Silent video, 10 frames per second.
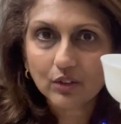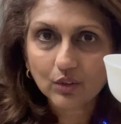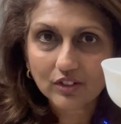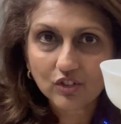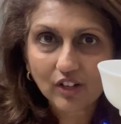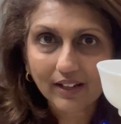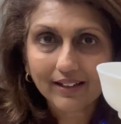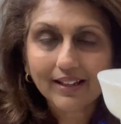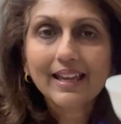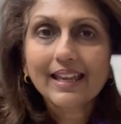You can check
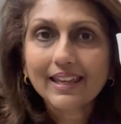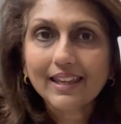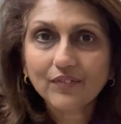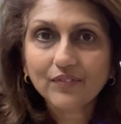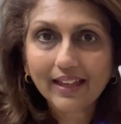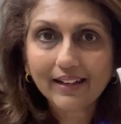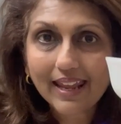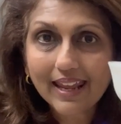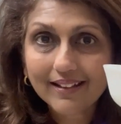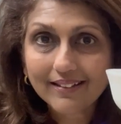if that
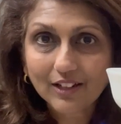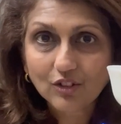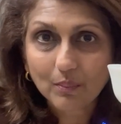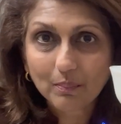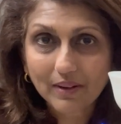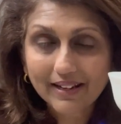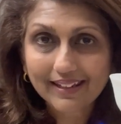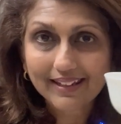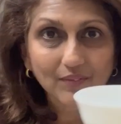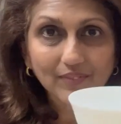egg that you're
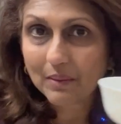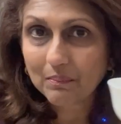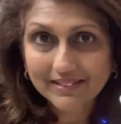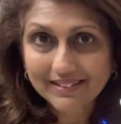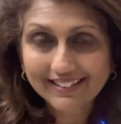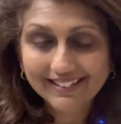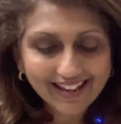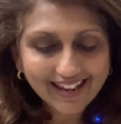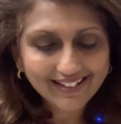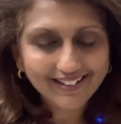breaking, if that particular
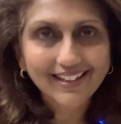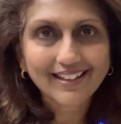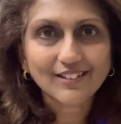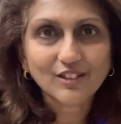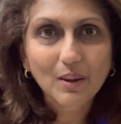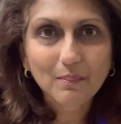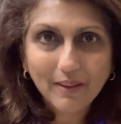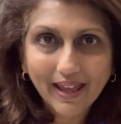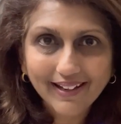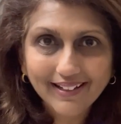egg is
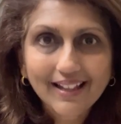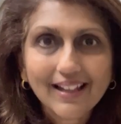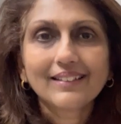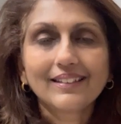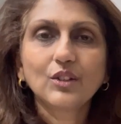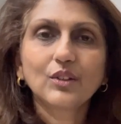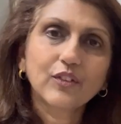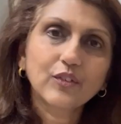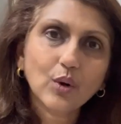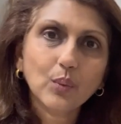bad, then you can
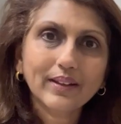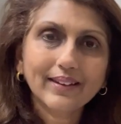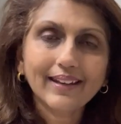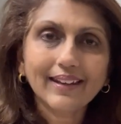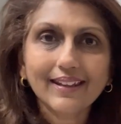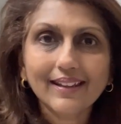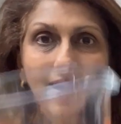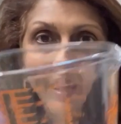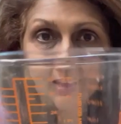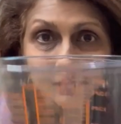throw away that egg,
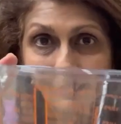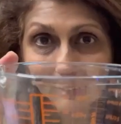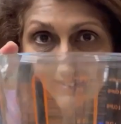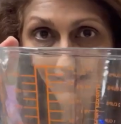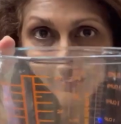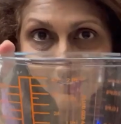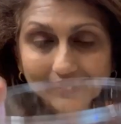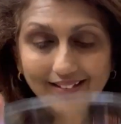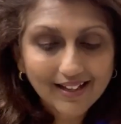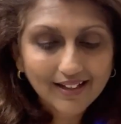and this is
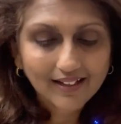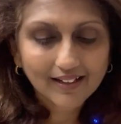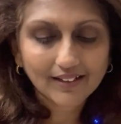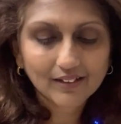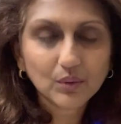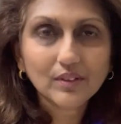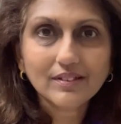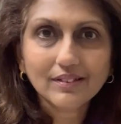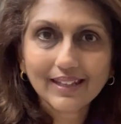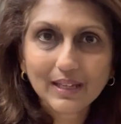still, you can
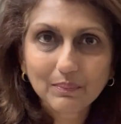still